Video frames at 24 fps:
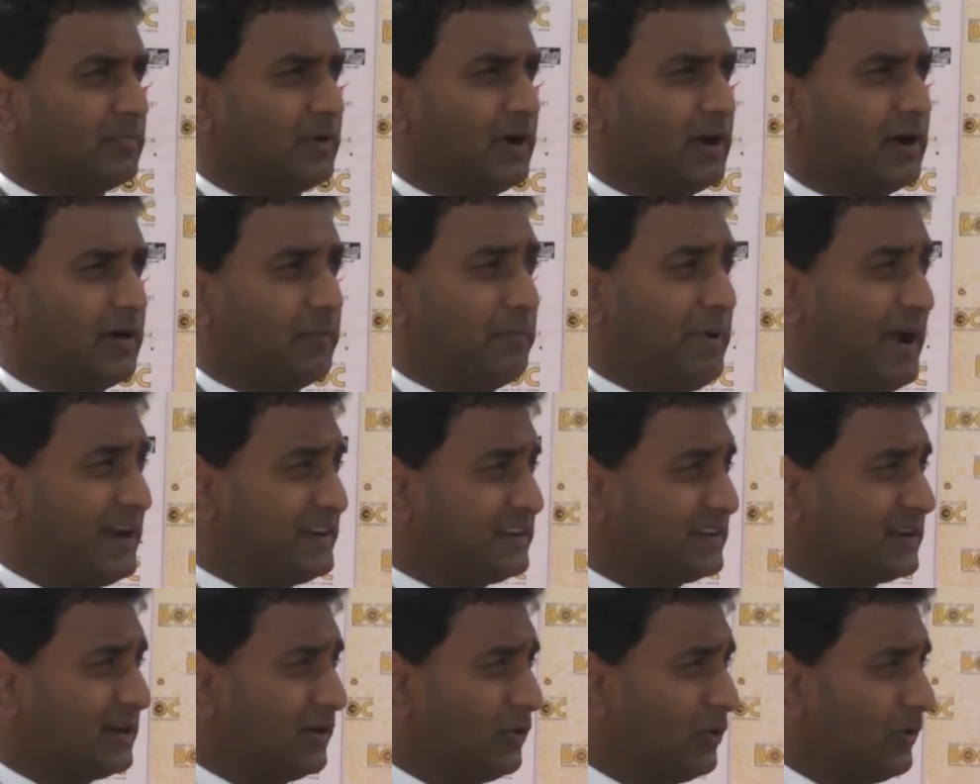
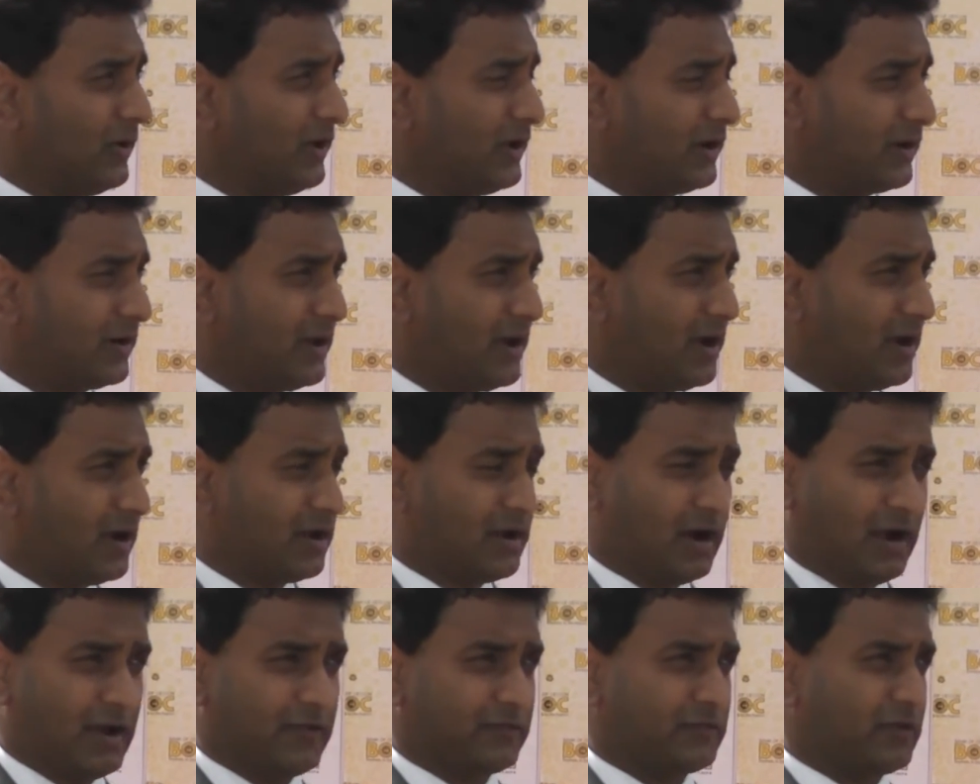Batticaloa area,
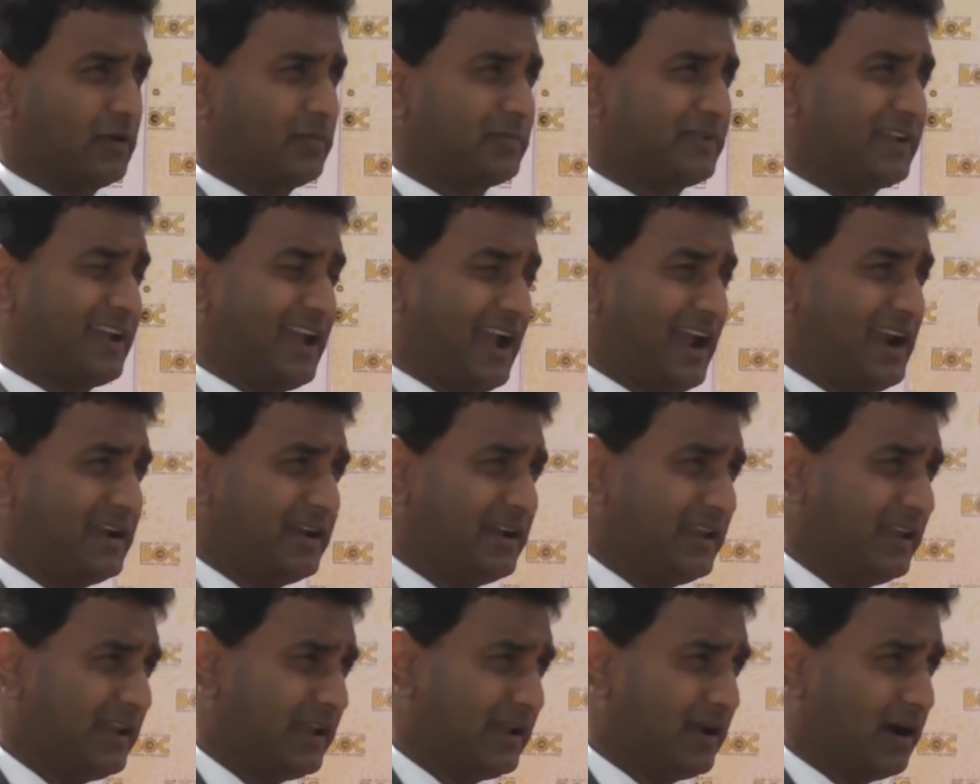guys from
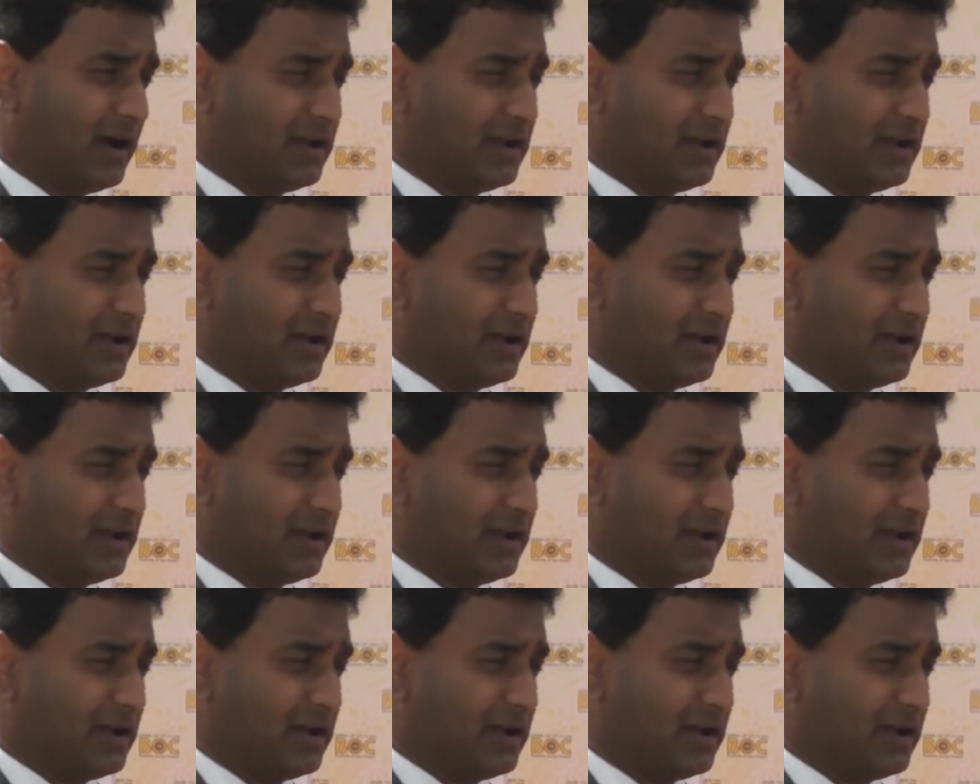Kandy,